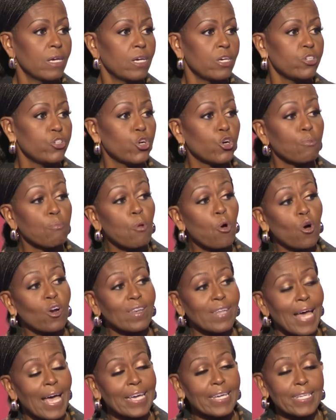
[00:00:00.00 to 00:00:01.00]
you're more
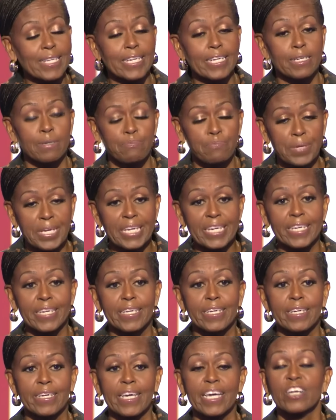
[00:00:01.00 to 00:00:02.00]
likely to
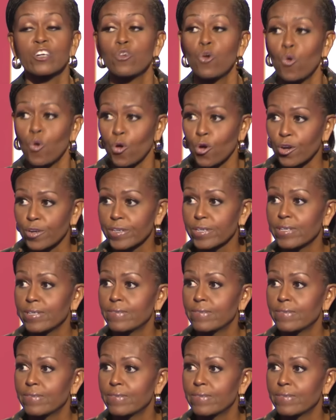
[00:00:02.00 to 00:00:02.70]
be ignored